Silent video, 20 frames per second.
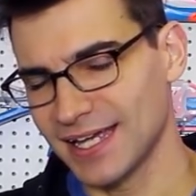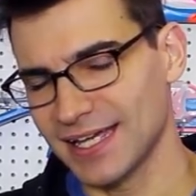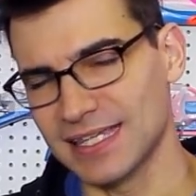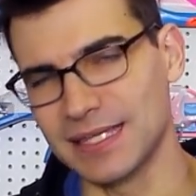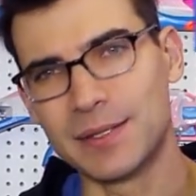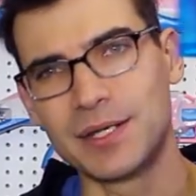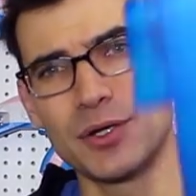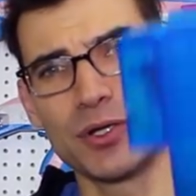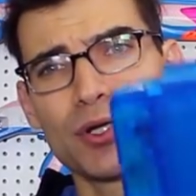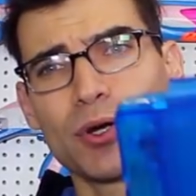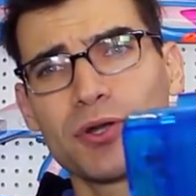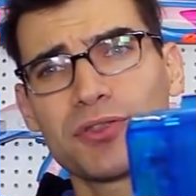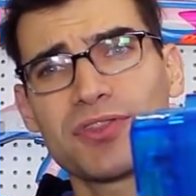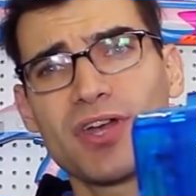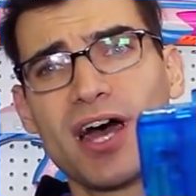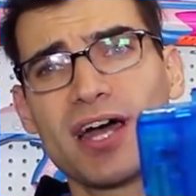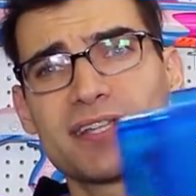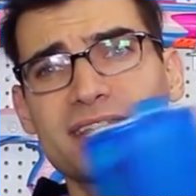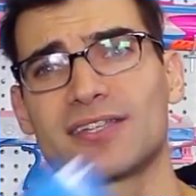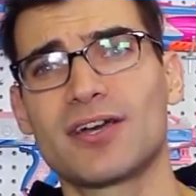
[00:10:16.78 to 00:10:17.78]
let me know your
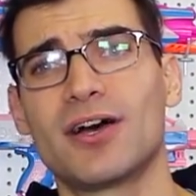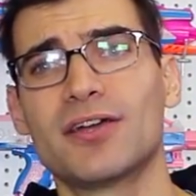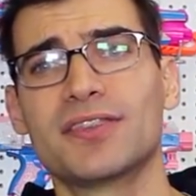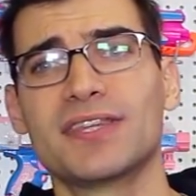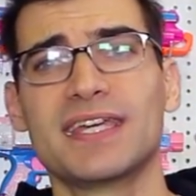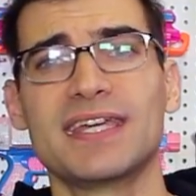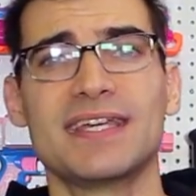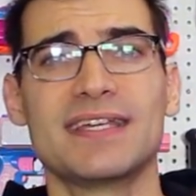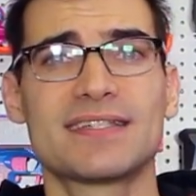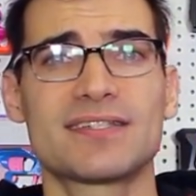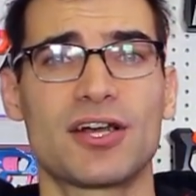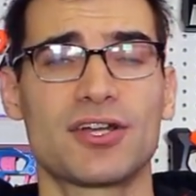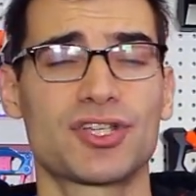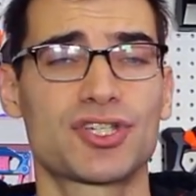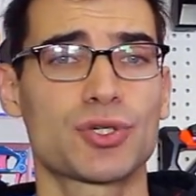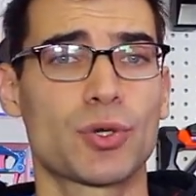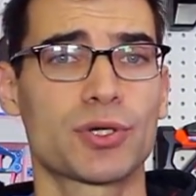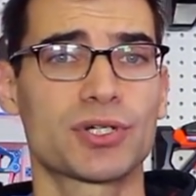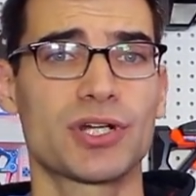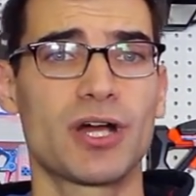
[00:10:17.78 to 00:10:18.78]
thoughts on these, on
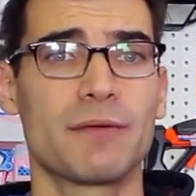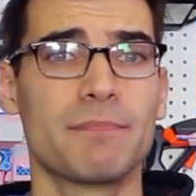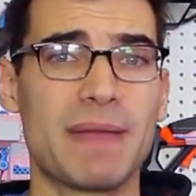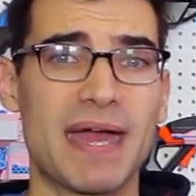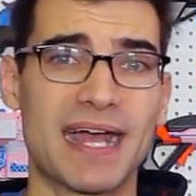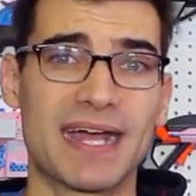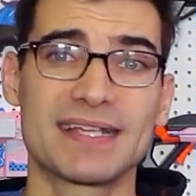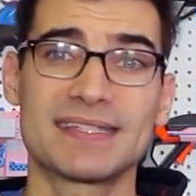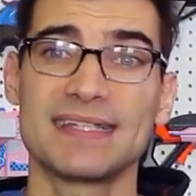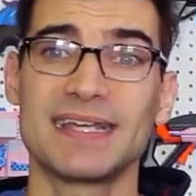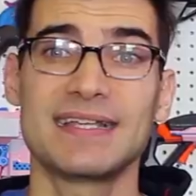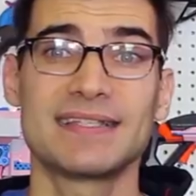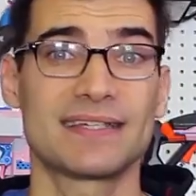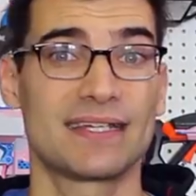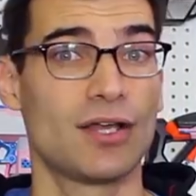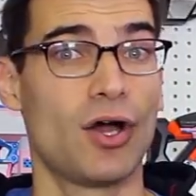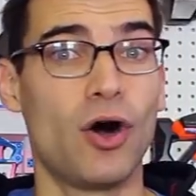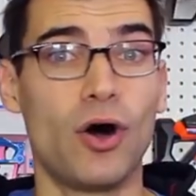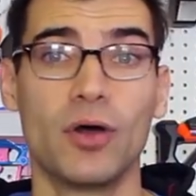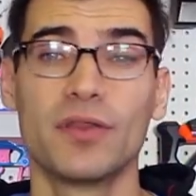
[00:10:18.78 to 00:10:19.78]
short dart magazines,
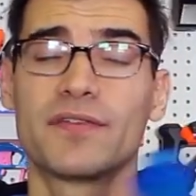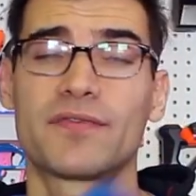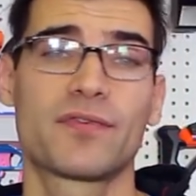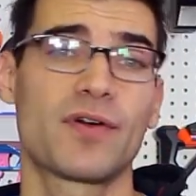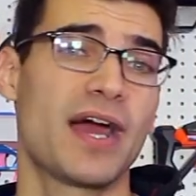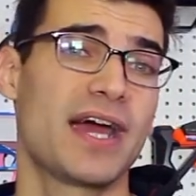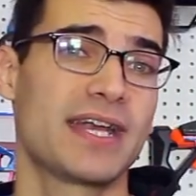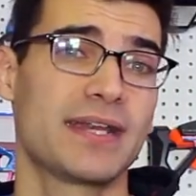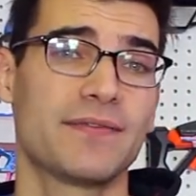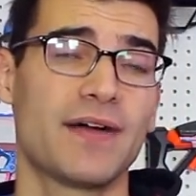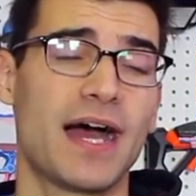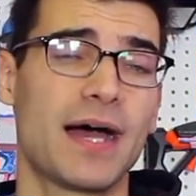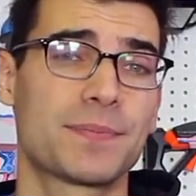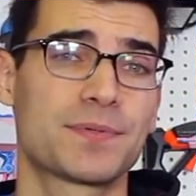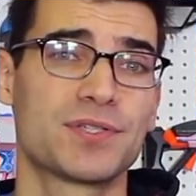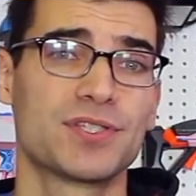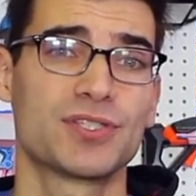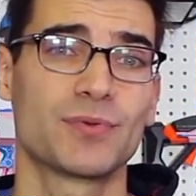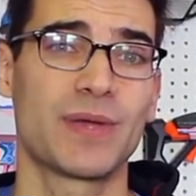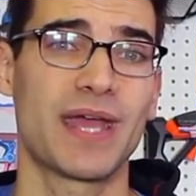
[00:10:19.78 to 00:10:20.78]
and all the variety of
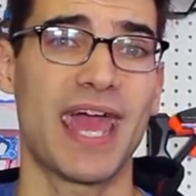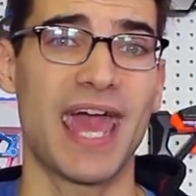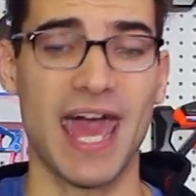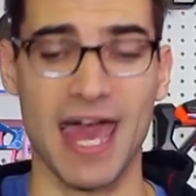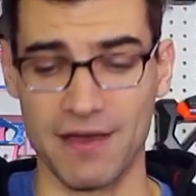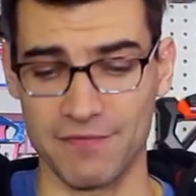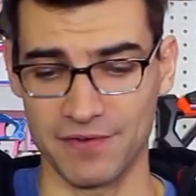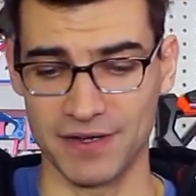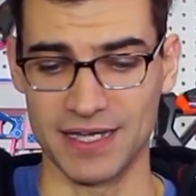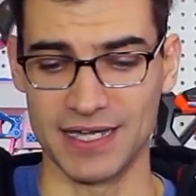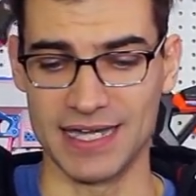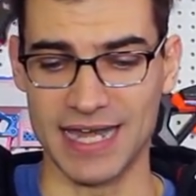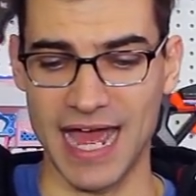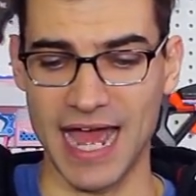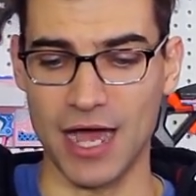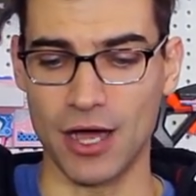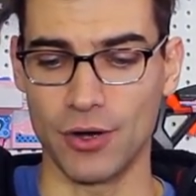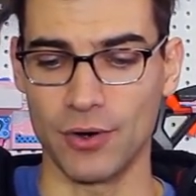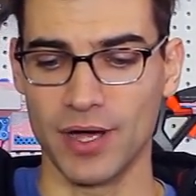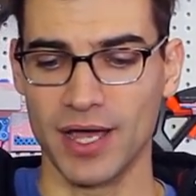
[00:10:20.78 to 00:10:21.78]
options we have
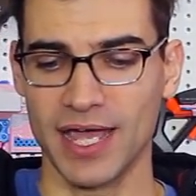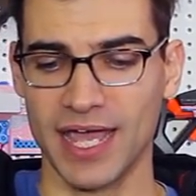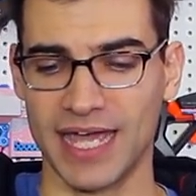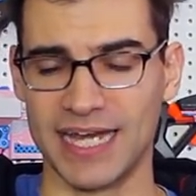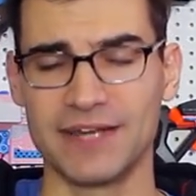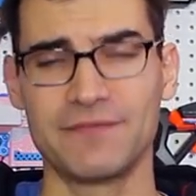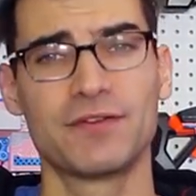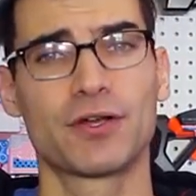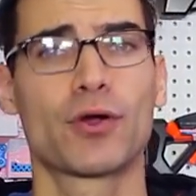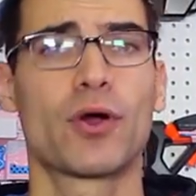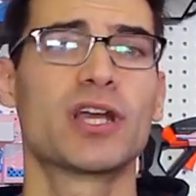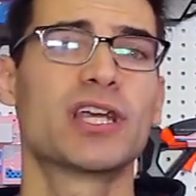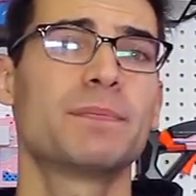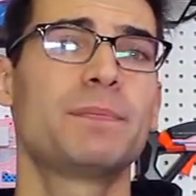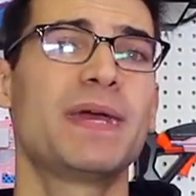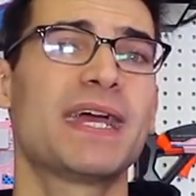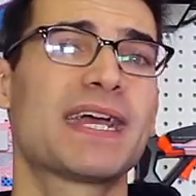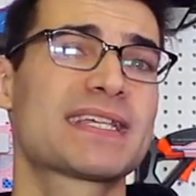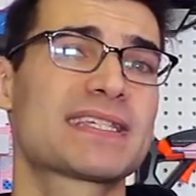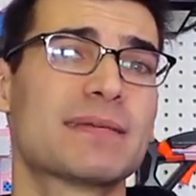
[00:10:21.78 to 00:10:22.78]
now, and if you're going to
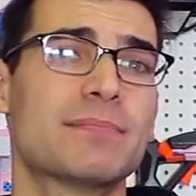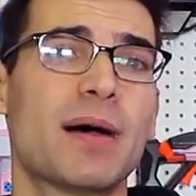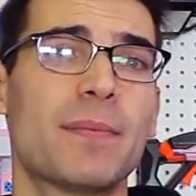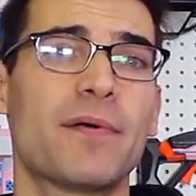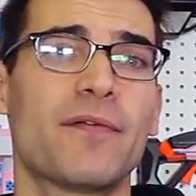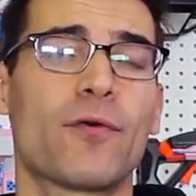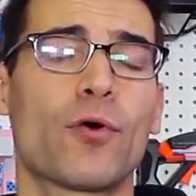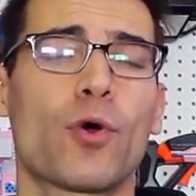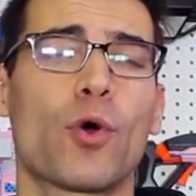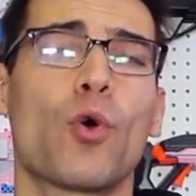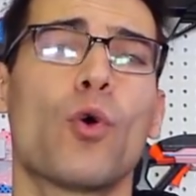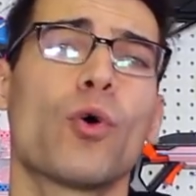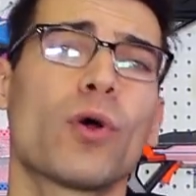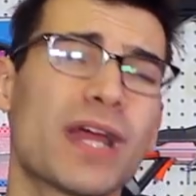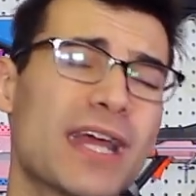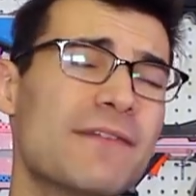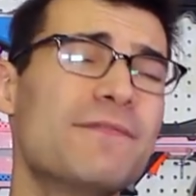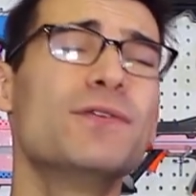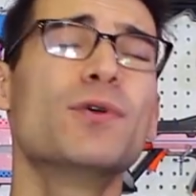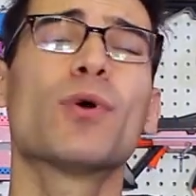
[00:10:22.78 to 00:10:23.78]
pick some up or
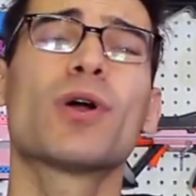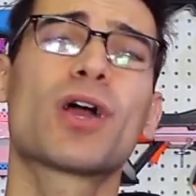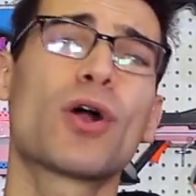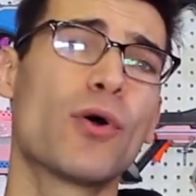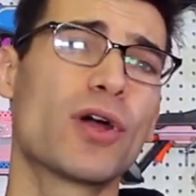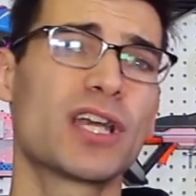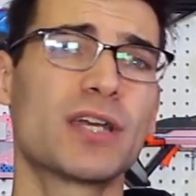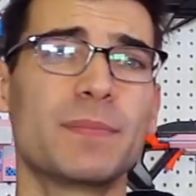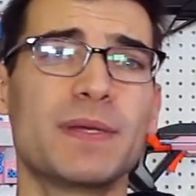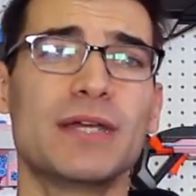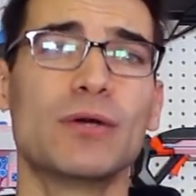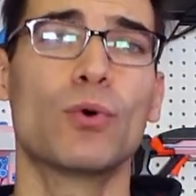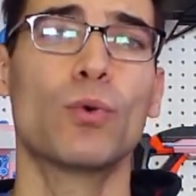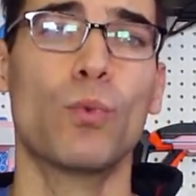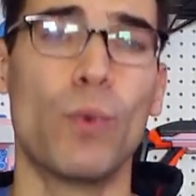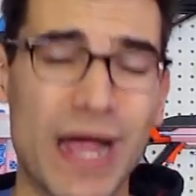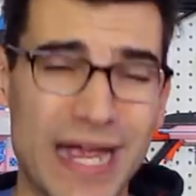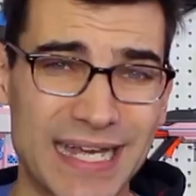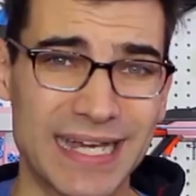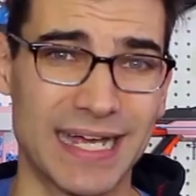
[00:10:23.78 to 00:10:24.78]
if you are going to be
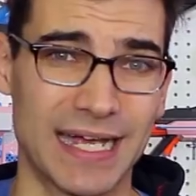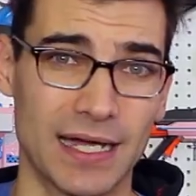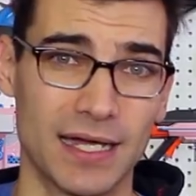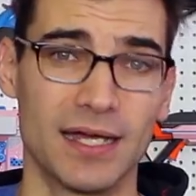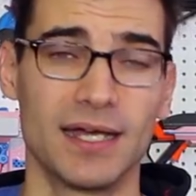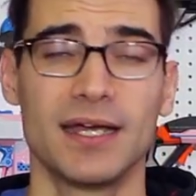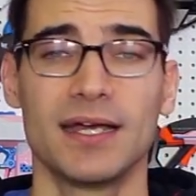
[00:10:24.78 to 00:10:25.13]
waiting.